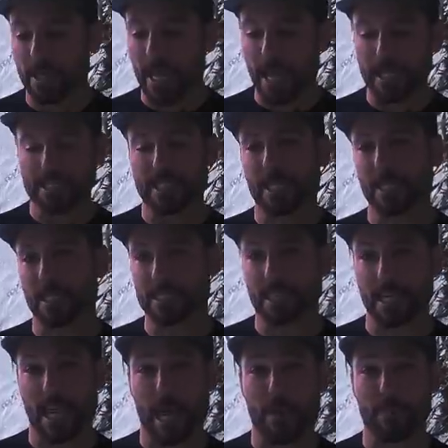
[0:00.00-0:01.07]
Next thing that's
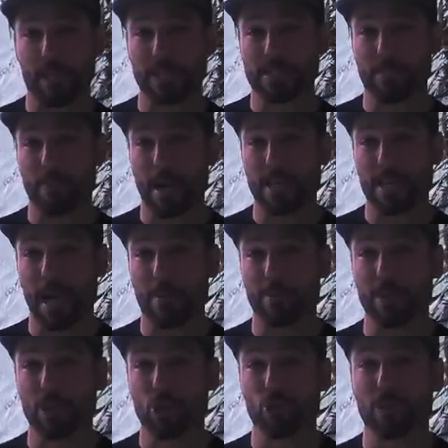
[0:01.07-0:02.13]
gonna happen is it might not
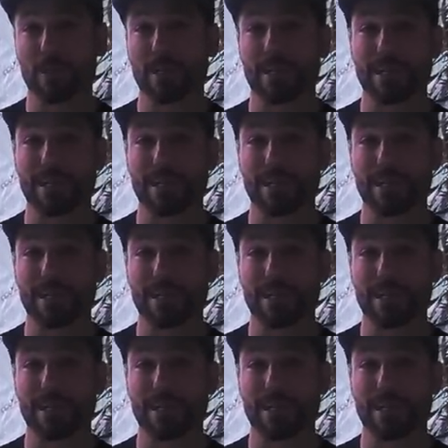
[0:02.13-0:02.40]
be humid